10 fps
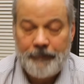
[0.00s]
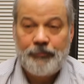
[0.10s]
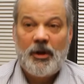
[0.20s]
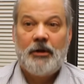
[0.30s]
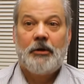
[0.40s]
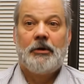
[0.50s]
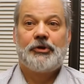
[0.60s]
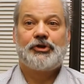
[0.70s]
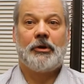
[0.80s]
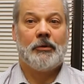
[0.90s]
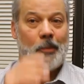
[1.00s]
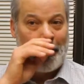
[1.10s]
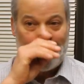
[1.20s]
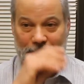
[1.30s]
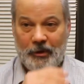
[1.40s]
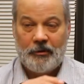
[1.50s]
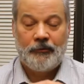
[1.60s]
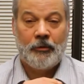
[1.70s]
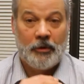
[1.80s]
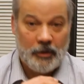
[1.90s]
Okay. So,
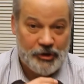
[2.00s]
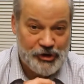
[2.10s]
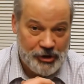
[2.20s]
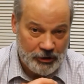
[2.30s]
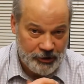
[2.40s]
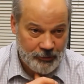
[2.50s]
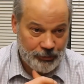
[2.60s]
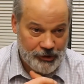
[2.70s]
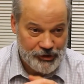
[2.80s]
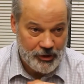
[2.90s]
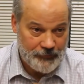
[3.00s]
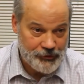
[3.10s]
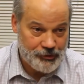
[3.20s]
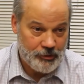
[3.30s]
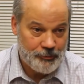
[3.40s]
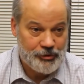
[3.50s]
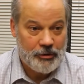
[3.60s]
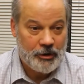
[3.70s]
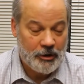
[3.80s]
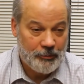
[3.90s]
for assaulting a police officer or
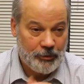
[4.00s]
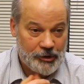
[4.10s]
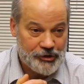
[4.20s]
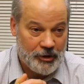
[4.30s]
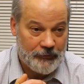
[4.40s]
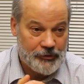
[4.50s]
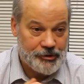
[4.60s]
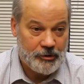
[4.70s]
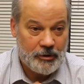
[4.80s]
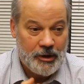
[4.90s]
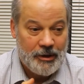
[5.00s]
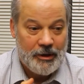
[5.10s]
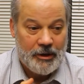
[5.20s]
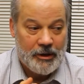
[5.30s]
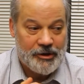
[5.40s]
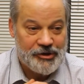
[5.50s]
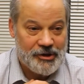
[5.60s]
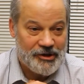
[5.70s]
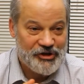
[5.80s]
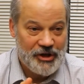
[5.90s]
obstructing a police officer, it is
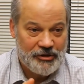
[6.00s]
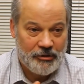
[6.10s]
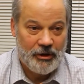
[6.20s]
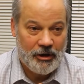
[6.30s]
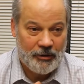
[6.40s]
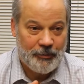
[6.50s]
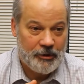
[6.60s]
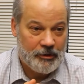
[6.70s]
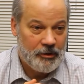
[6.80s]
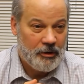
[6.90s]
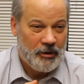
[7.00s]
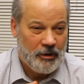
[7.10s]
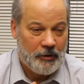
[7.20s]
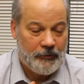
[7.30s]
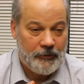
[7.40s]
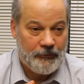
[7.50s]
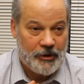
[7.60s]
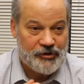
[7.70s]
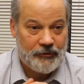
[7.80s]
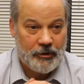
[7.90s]
an essential element of the
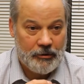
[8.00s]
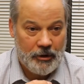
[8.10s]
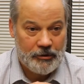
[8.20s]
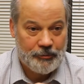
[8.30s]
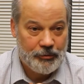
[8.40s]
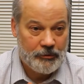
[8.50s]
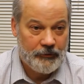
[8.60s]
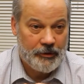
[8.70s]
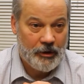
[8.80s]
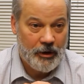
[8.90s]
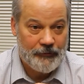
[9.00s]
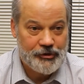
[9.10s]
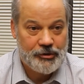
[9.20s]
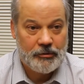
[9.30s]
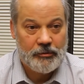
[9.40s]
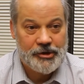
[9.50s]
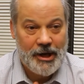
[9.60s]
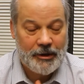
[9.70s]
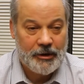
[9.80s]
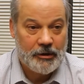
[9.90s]
offense for the Crown to prove that the officer was
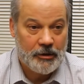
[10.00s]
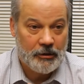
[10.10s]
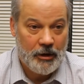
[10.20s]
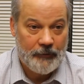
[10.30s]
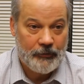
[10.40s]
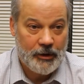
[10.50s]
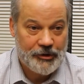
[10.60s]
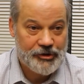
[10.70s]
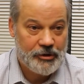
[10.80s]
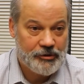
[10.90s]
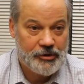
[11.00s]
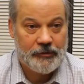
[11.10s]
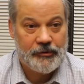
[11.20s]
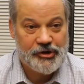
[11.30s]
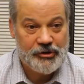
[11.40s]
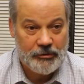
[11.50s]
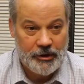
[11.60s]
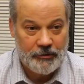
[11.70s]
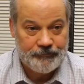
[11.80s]
acting in the lawful execution of his duty.